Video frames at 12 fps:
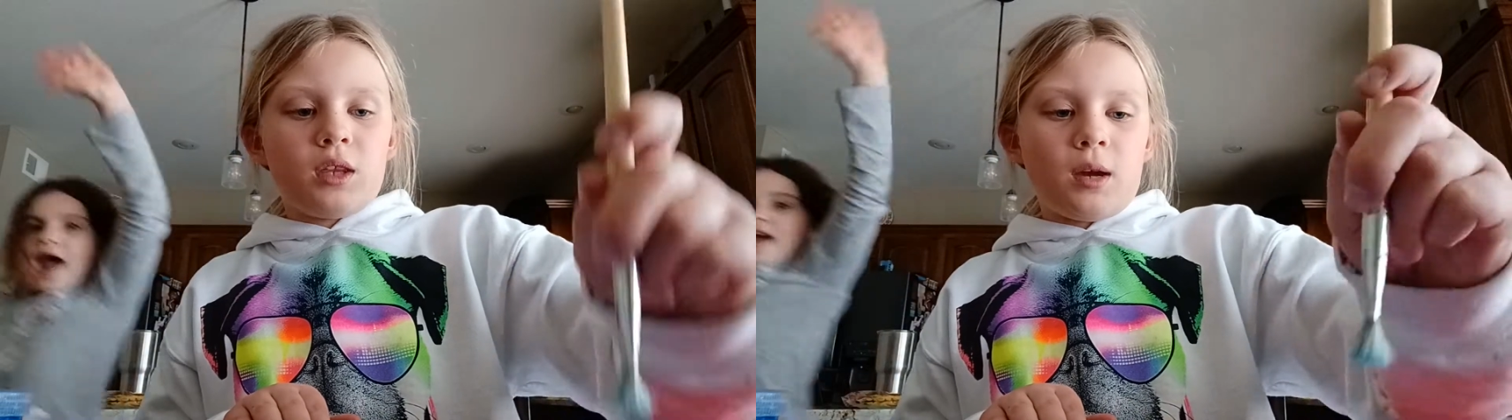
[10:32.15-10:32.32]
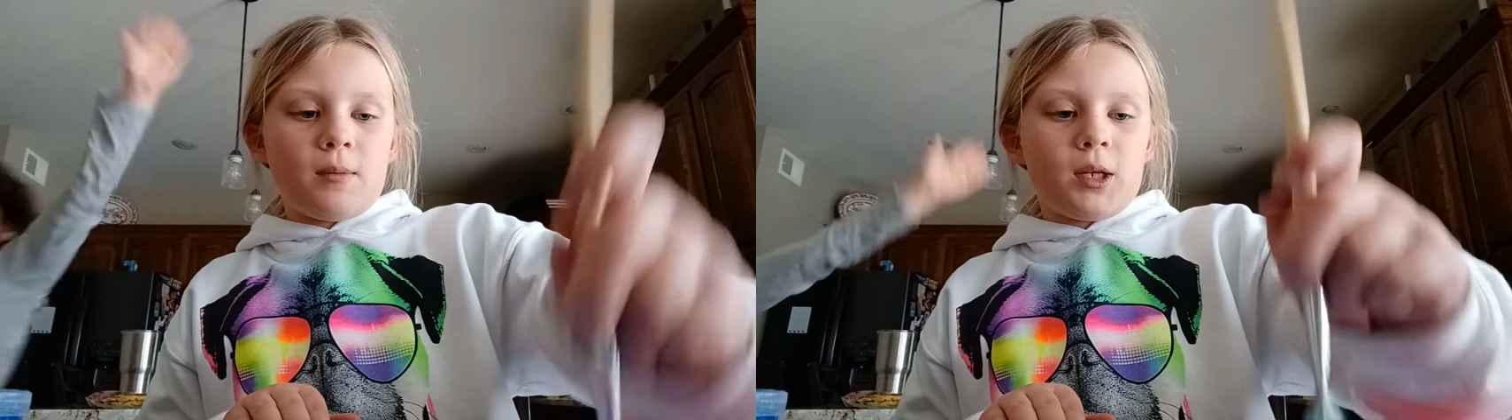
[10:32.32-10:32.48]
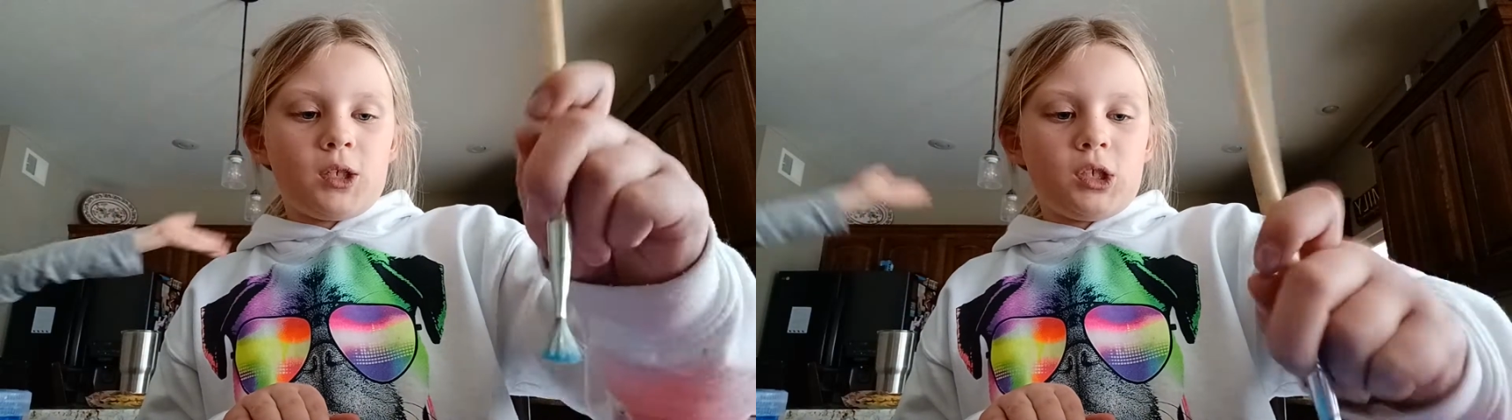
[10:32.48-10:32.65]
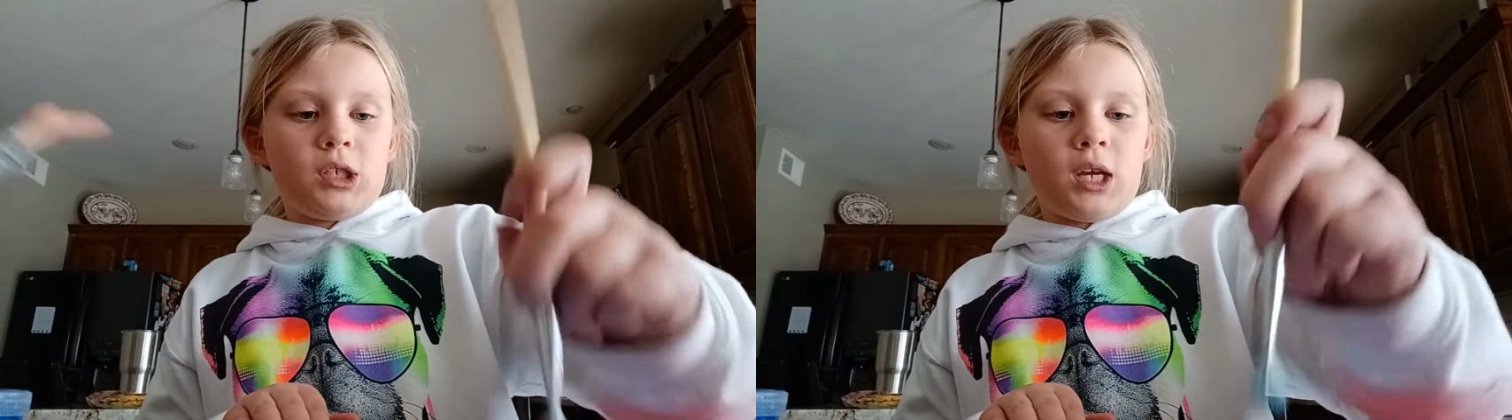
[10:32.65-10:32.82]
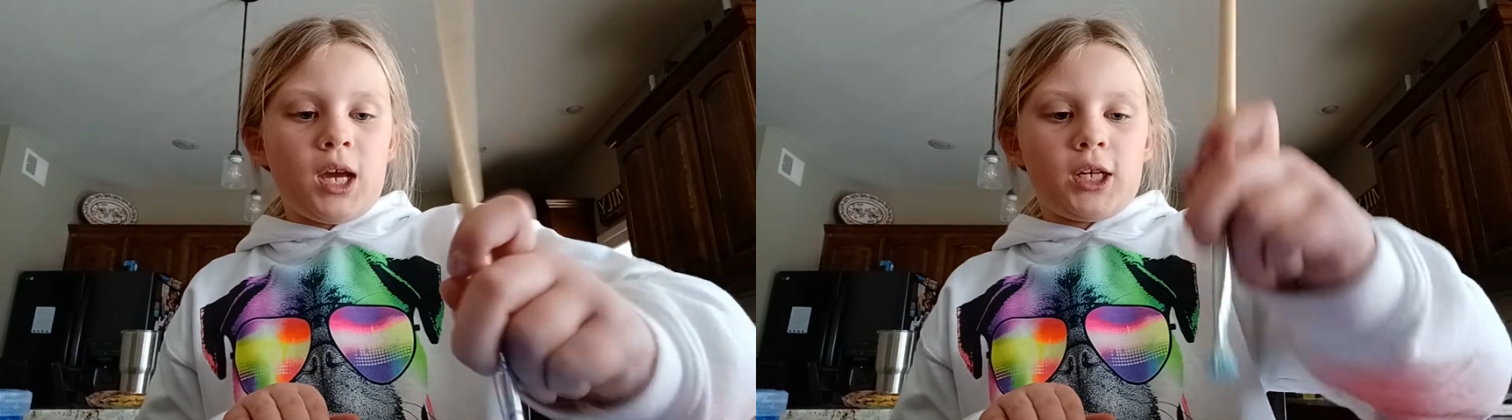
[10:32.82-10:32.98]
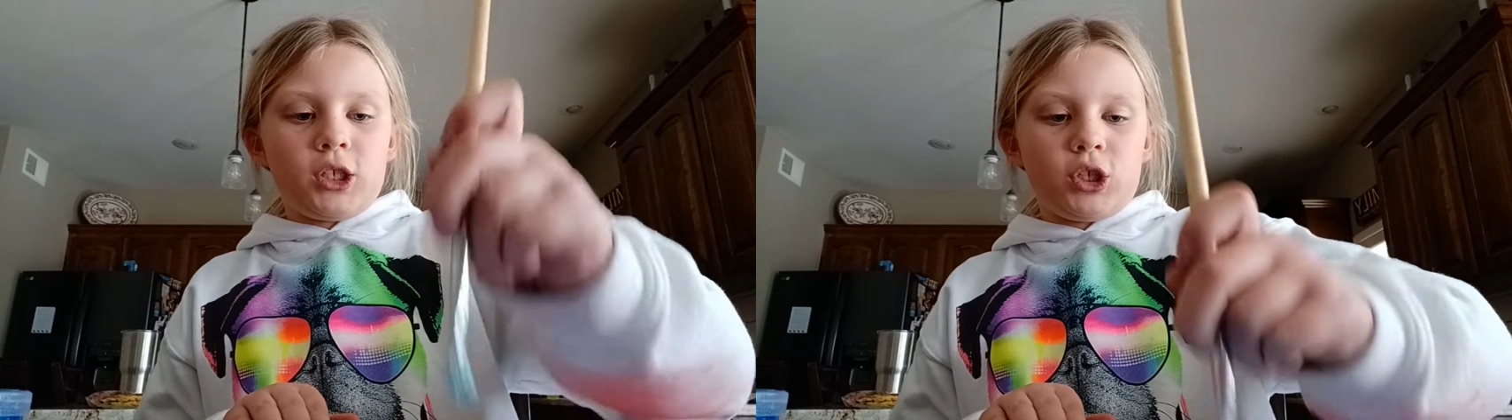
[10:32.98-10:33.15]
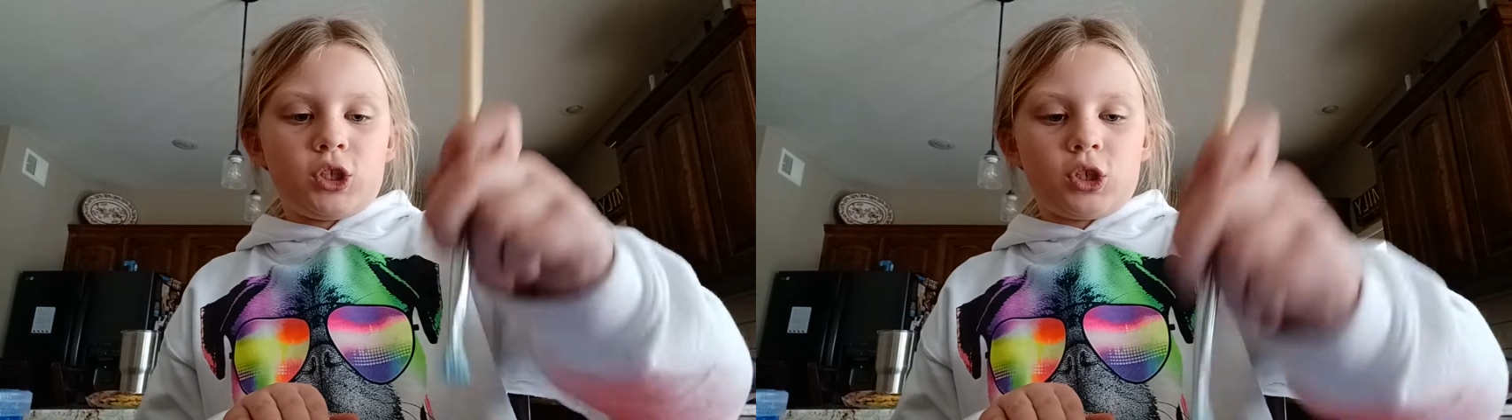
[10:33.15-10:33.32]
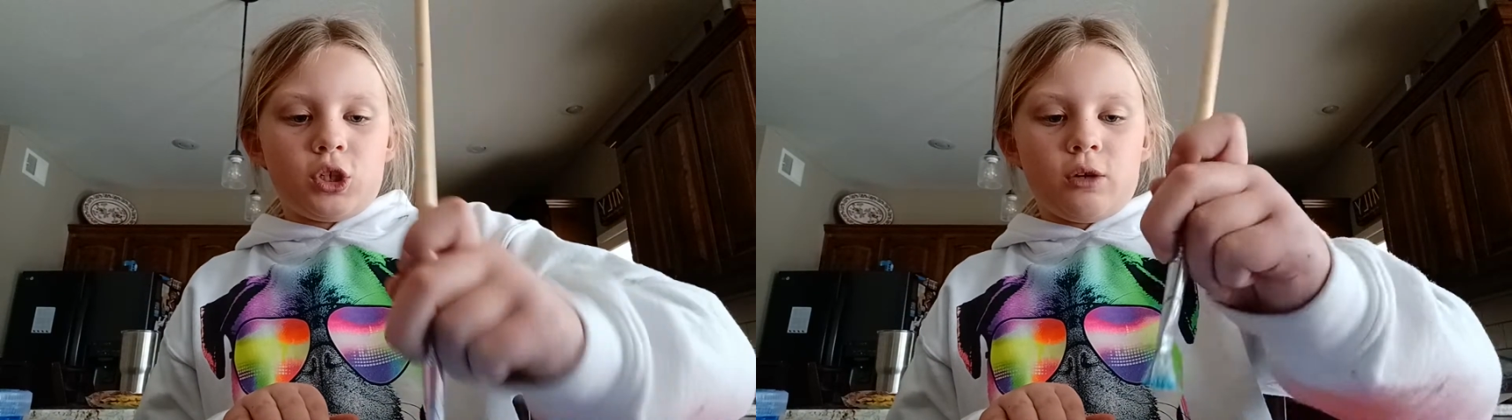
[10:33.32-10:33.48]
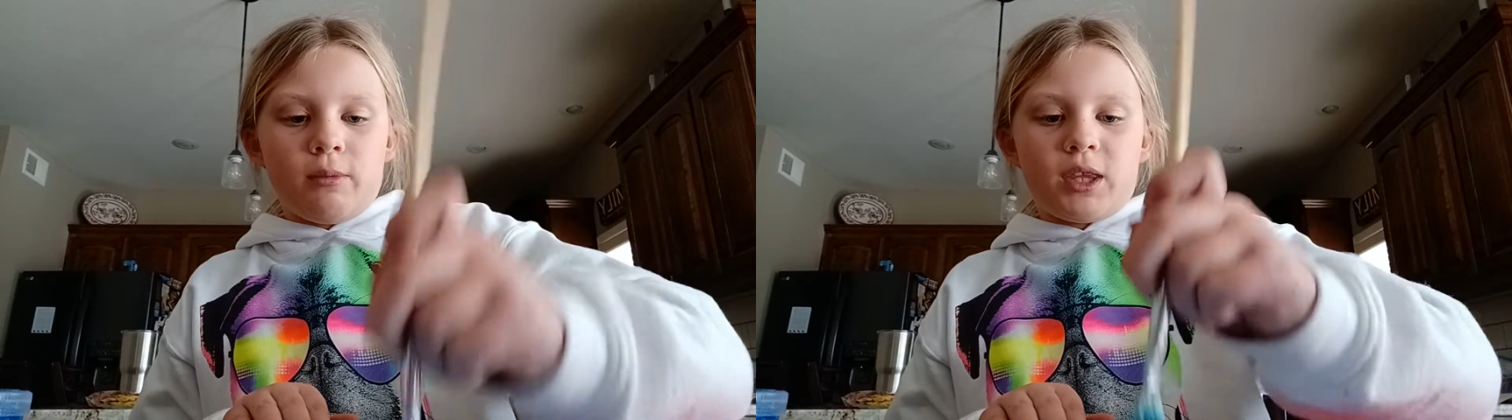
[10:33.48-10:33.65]
that much
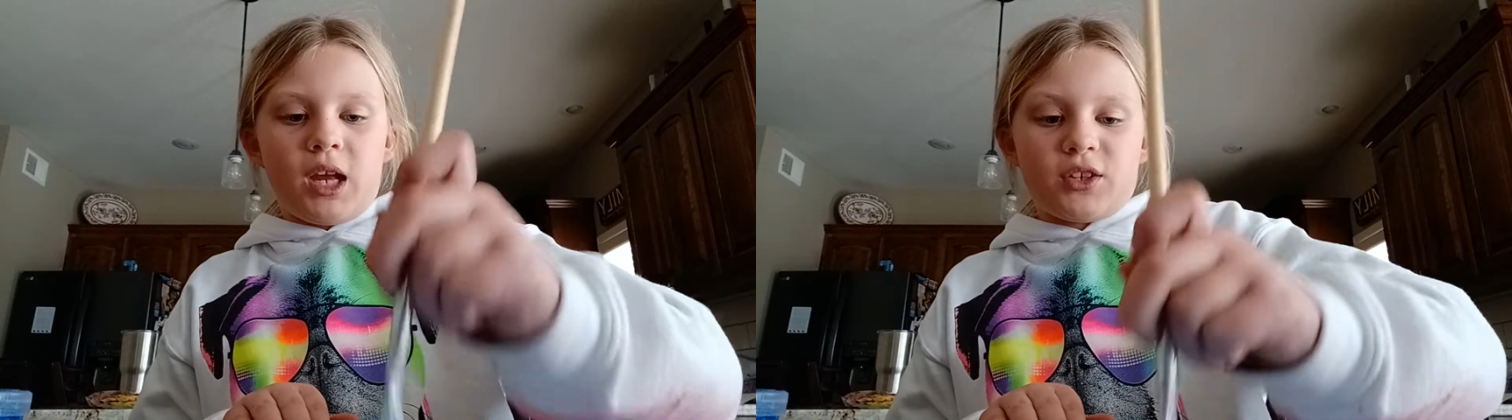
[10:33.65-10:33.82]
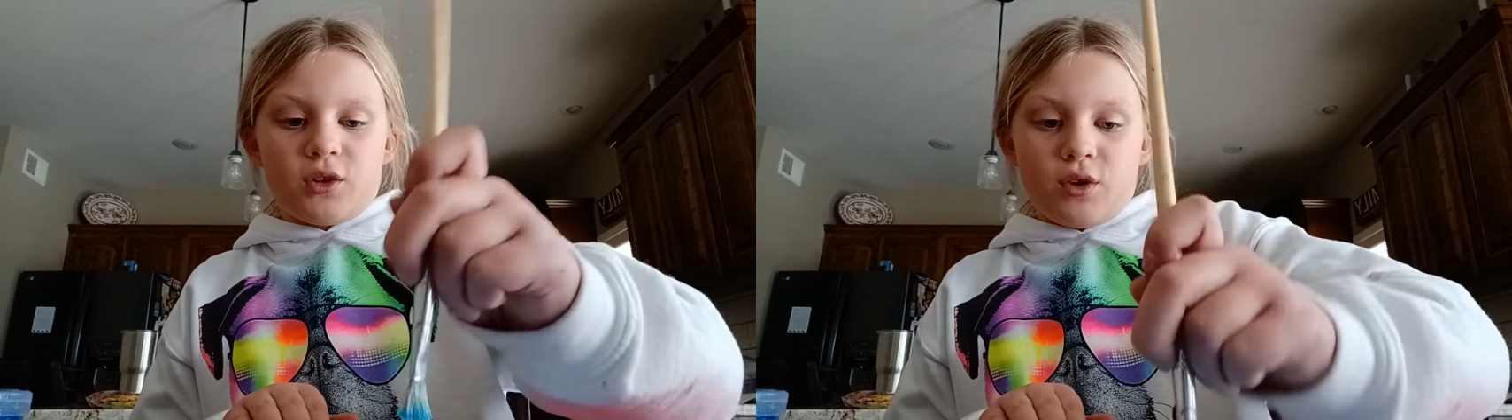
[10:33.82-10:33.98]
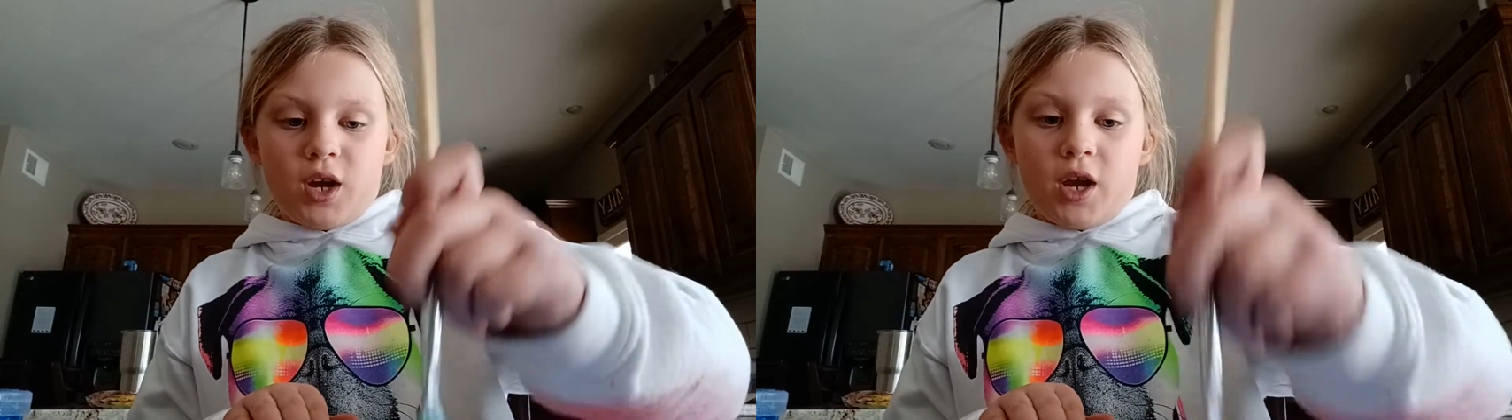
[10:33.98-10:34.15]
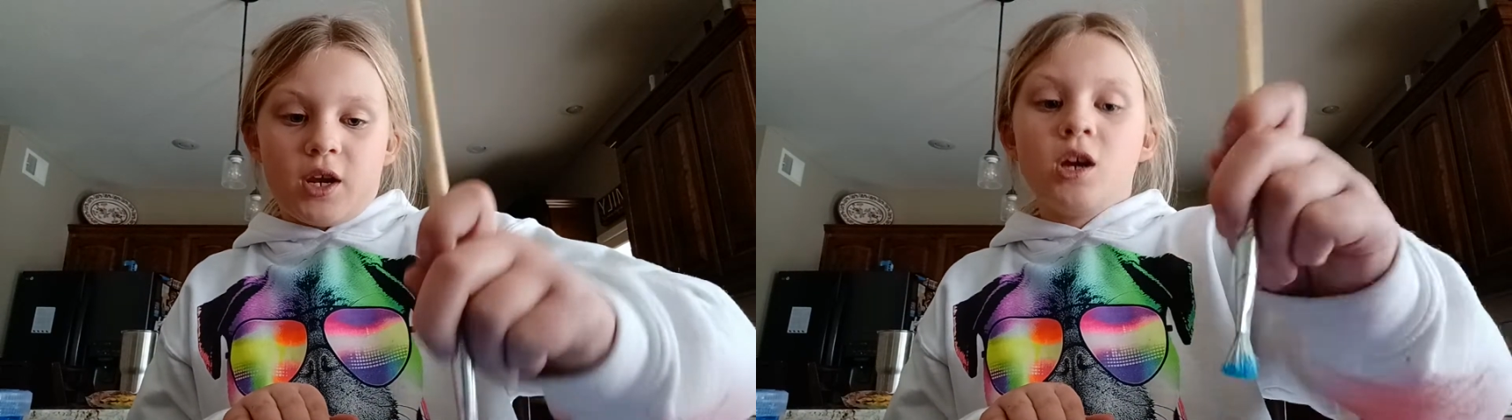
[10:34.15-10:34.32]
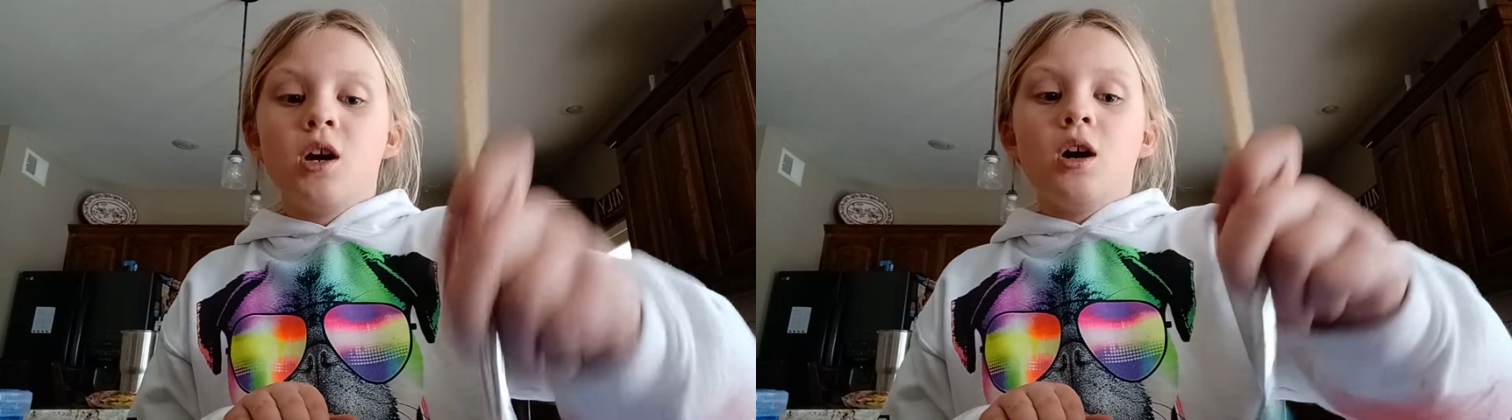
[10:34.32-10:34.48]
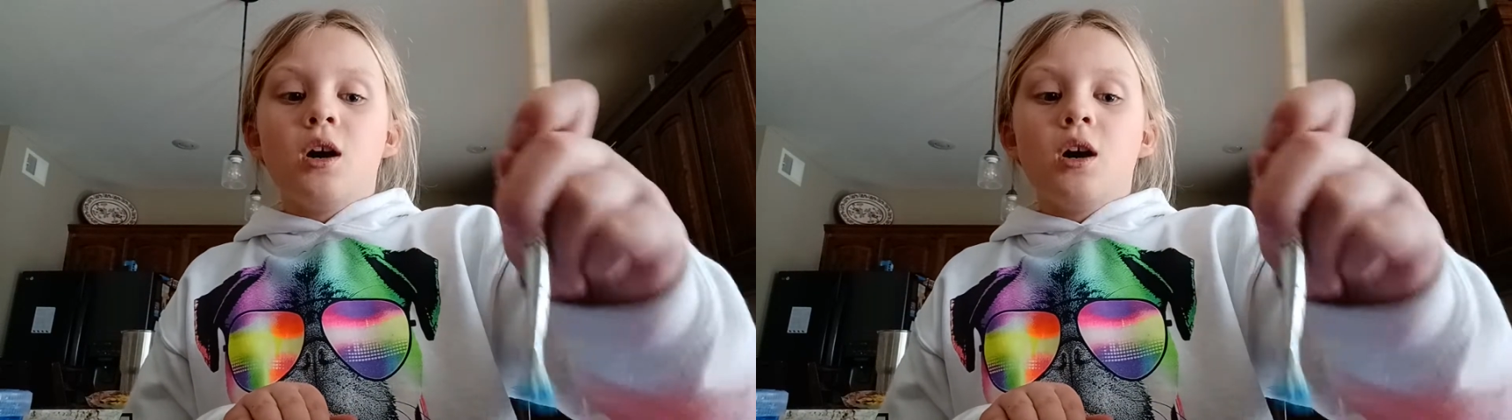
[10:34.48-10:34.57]
texture, but that's okay.